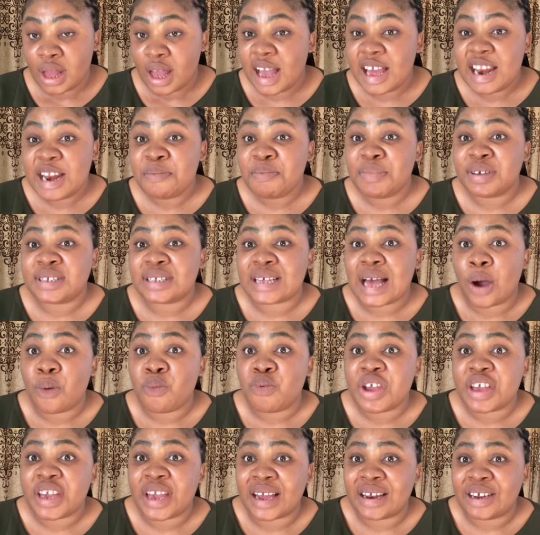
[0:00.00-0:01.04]
Enemies are
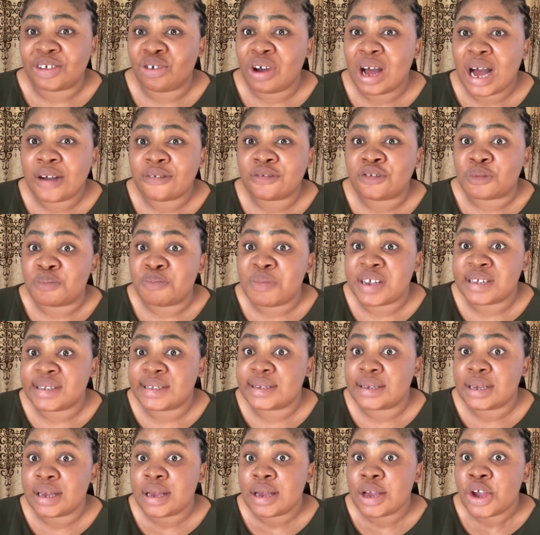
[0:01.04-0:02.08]
wicked. You don't have to mess
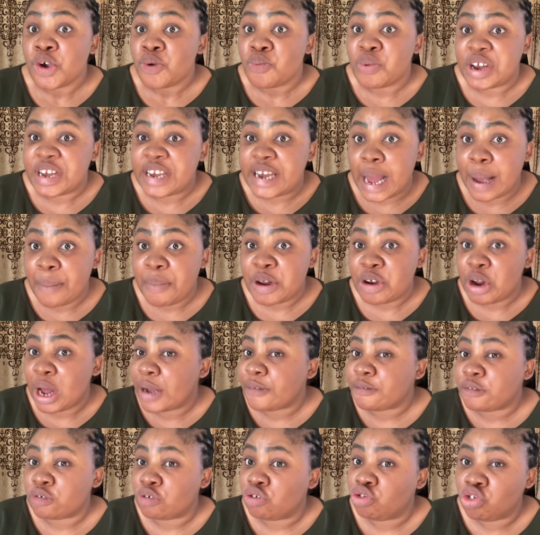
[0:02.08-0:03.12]
with them. You don't
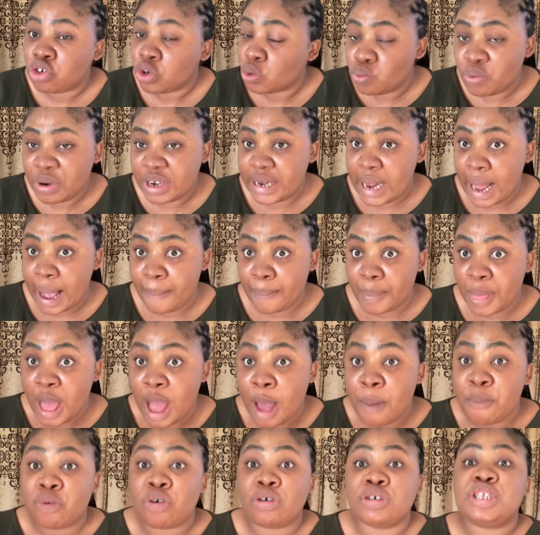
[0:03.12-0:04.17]
have to joke with them.
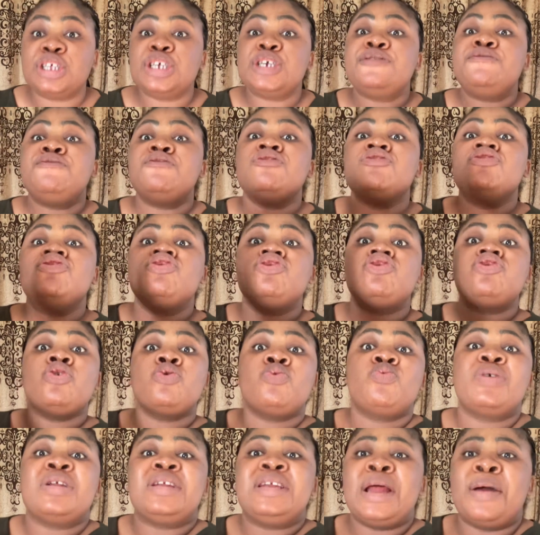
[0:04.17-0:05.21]
Because if you
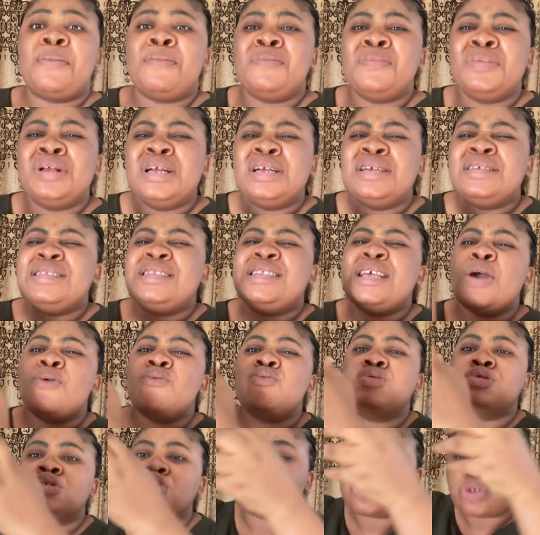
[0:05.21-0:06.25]
joke with them, they
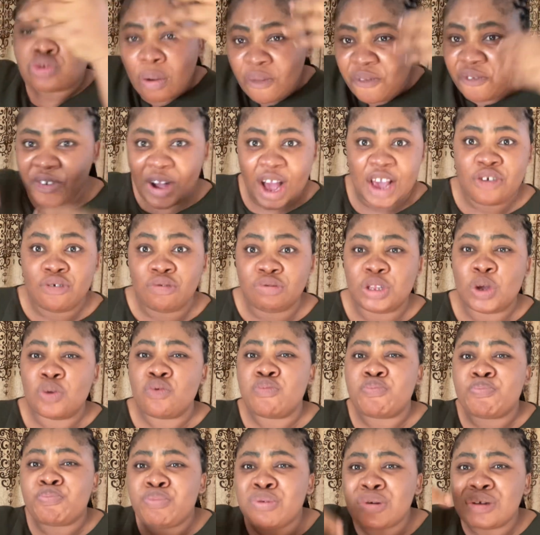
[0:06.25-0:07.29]
will suffer you. They
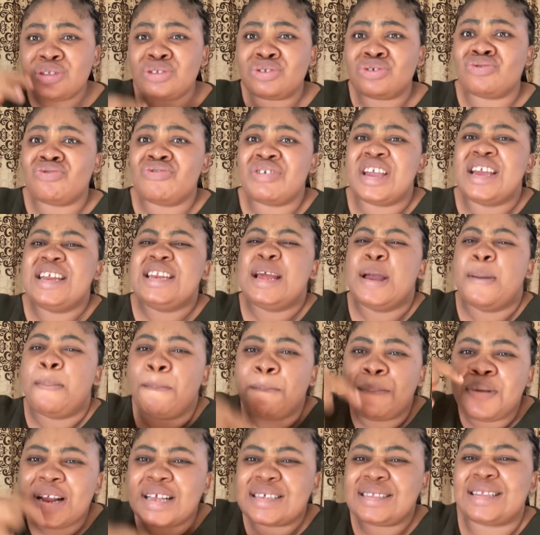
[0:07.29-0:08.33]
will put you in a
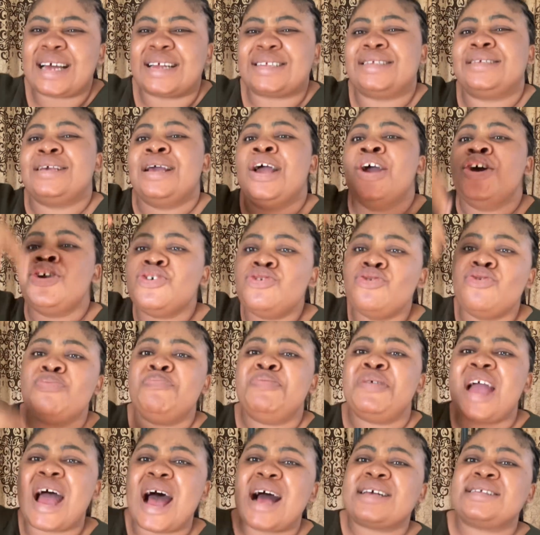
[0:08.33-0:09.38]
place that you will
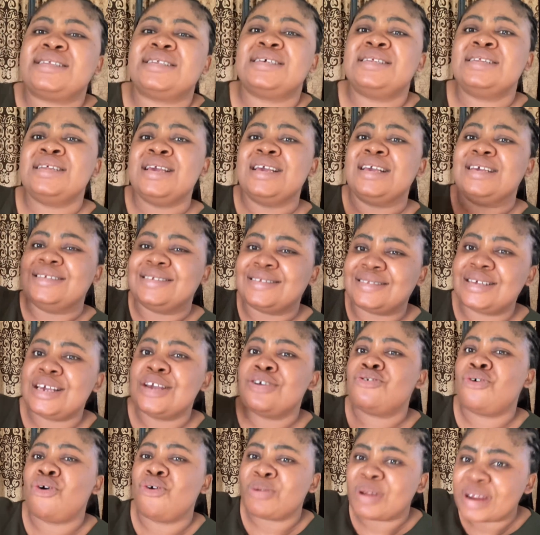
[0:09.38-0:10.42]
be asking, is
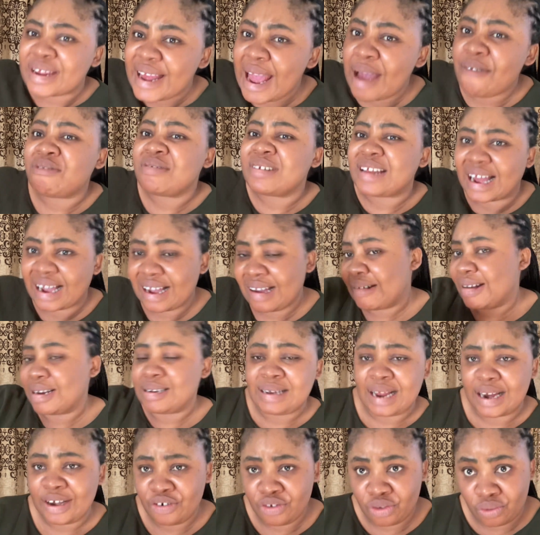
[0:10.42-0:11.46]
it God in heaven that
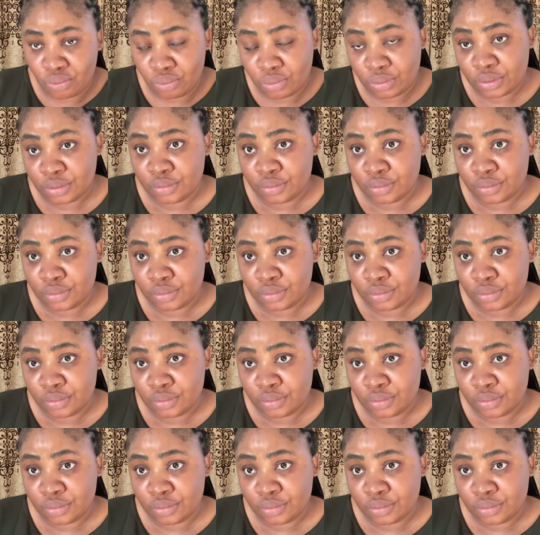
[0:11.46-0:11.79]
created you?